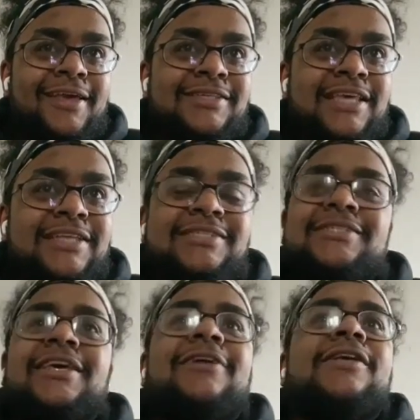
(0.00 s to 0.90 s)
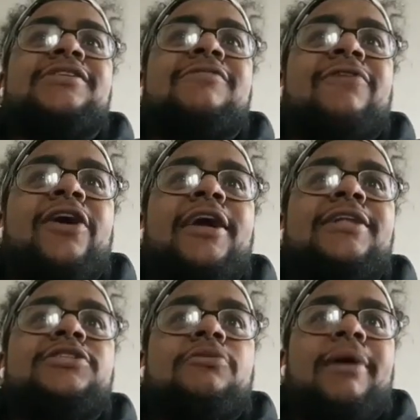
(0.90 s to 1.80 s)
it's a very
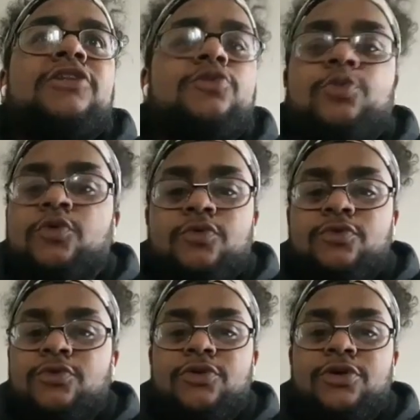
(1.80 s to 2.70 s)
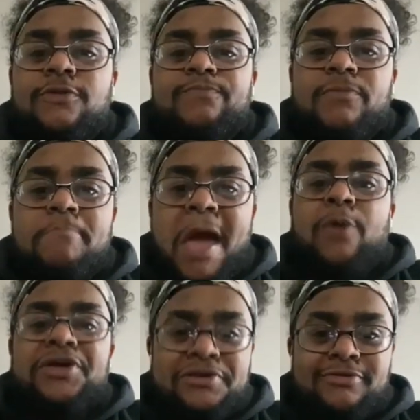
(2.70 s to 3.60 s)
insurmountable
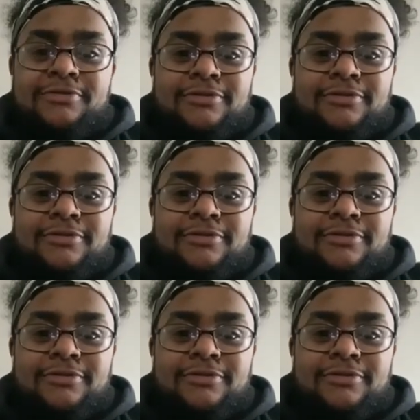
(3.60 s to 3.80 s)
mountain